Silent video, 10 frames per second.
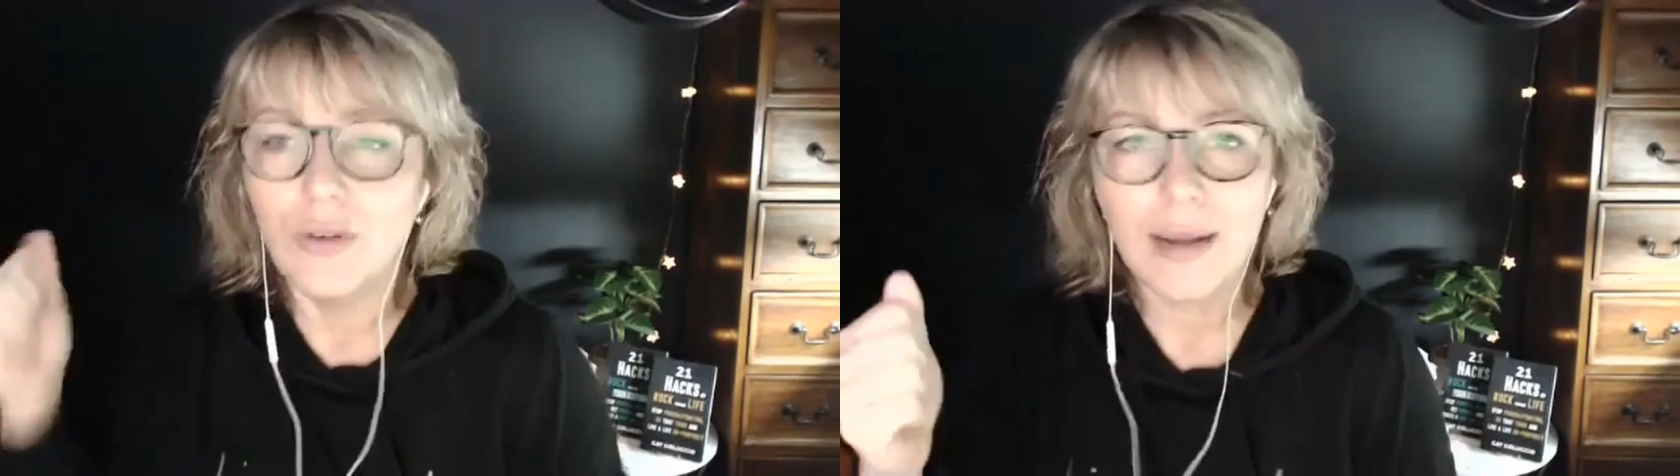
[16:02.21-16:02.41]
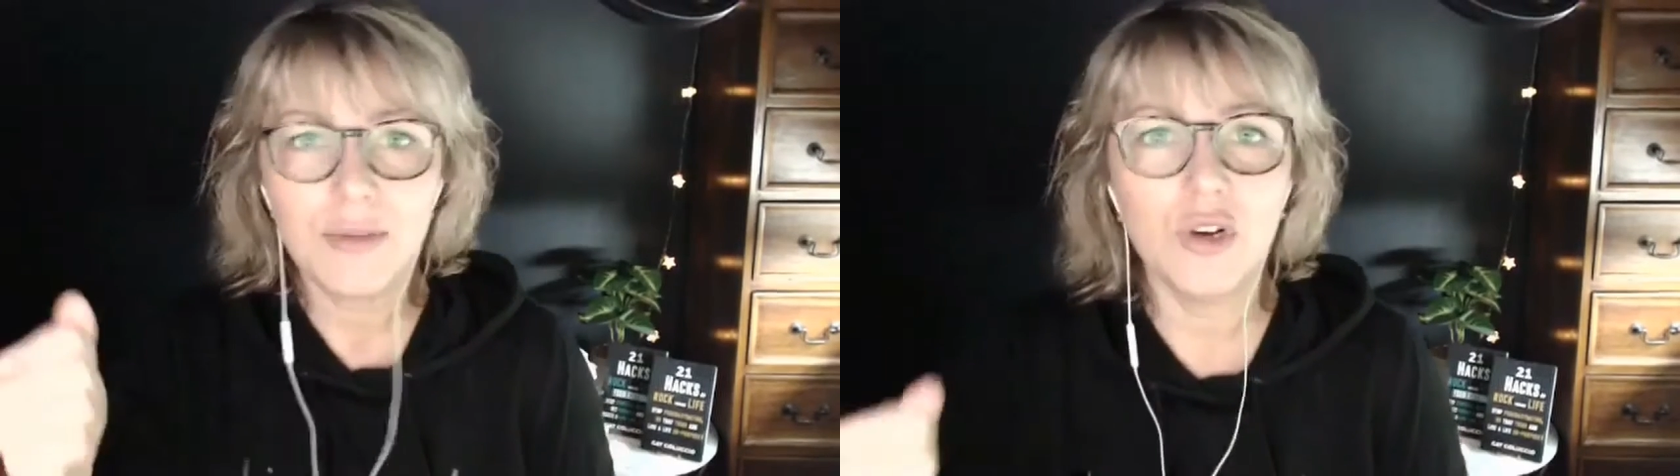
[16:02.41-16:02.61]

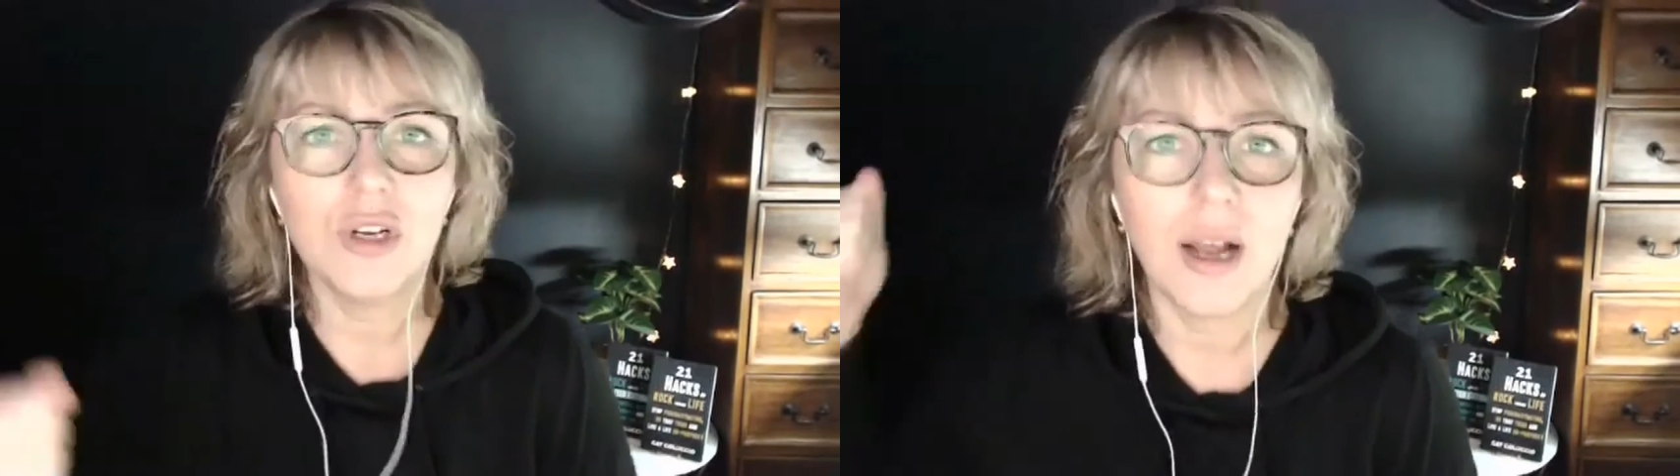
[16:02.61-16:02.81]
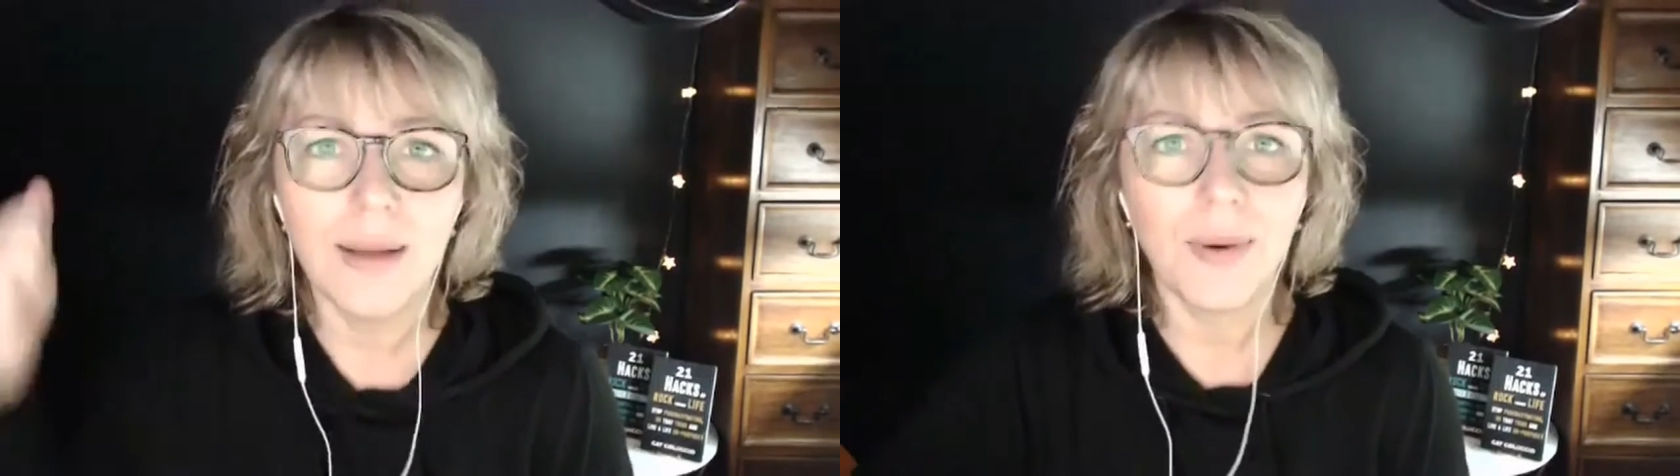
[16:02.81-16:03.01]
I'm
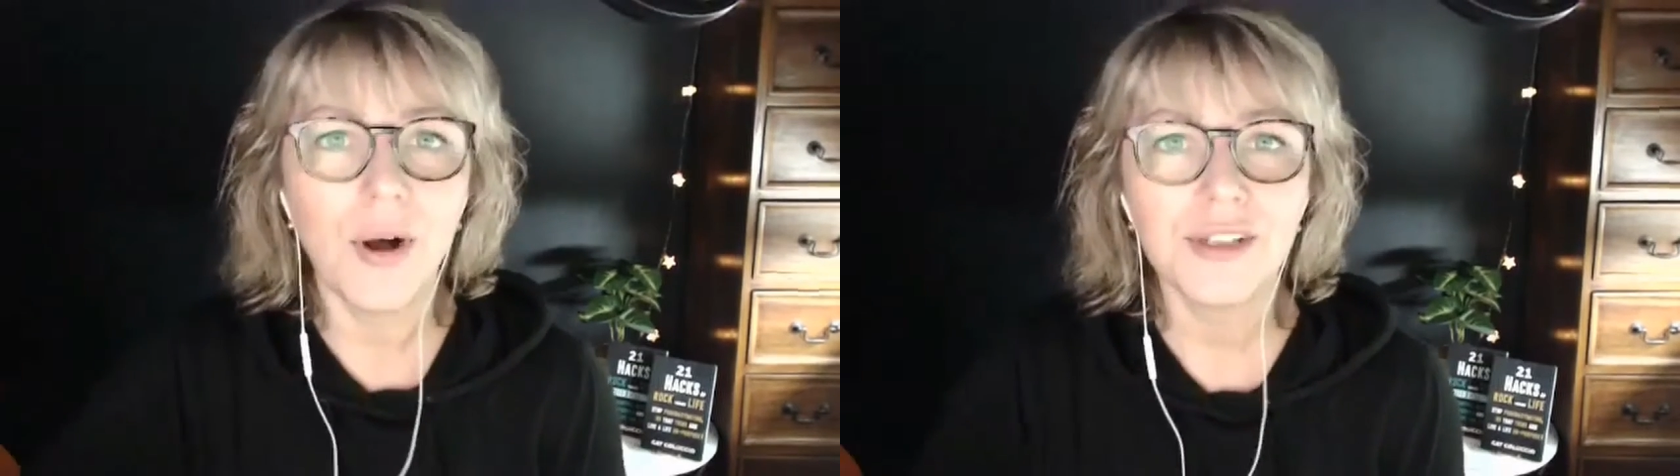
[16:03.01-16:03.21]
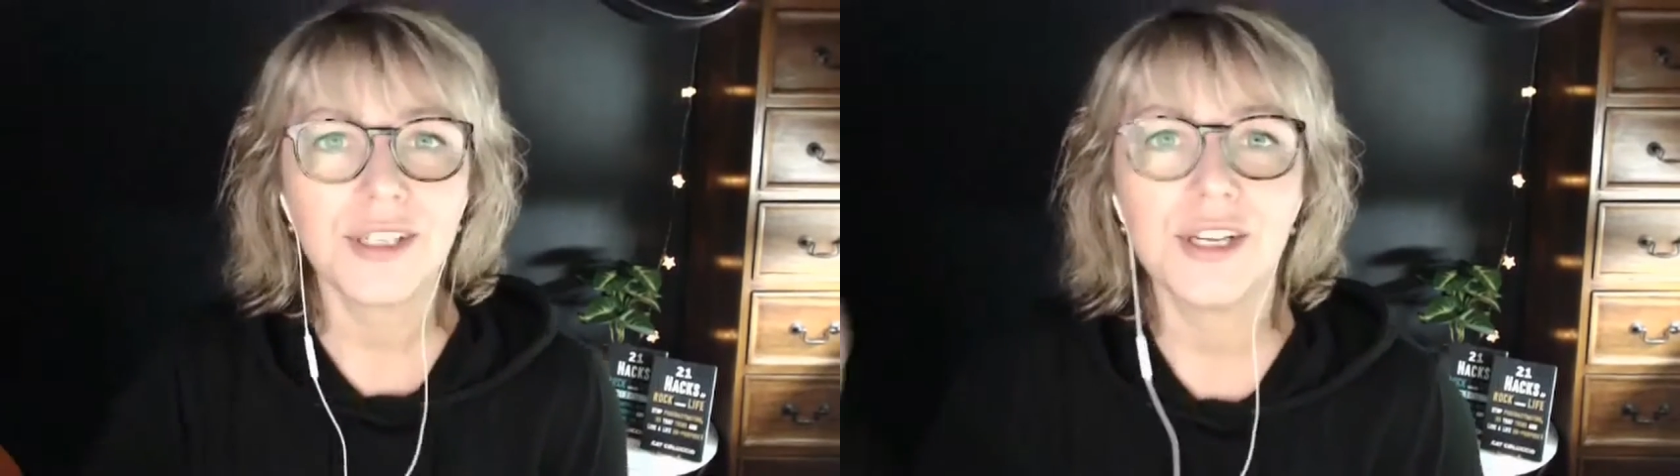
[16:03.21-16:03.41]
good, I'm
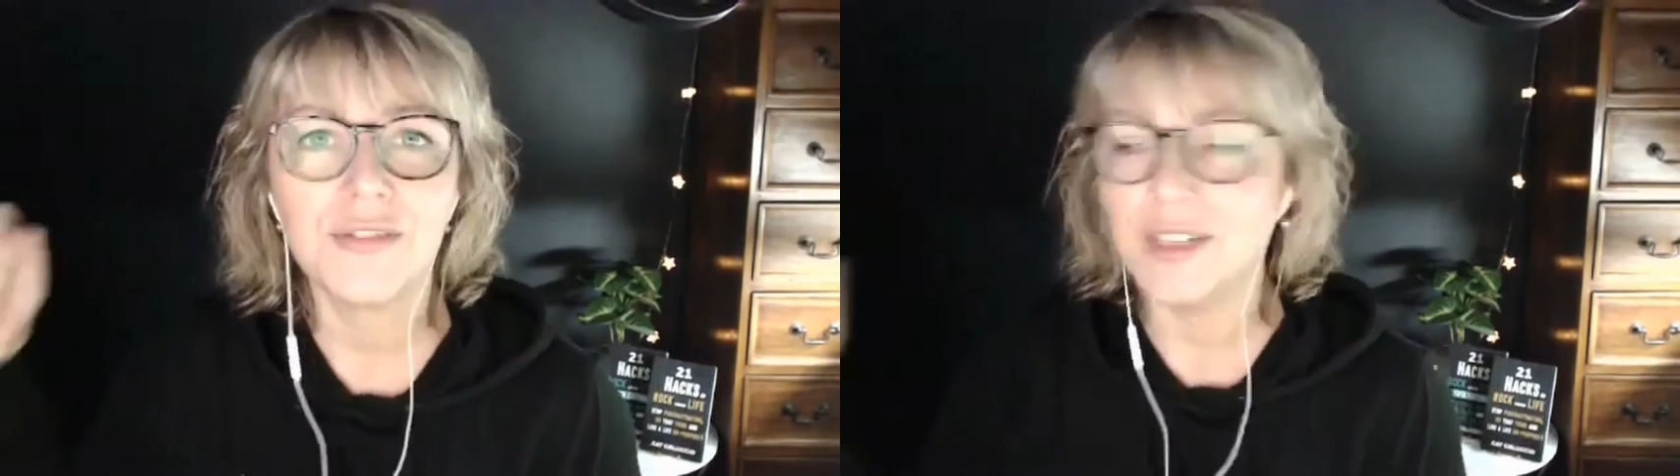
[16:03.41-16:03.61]
positive,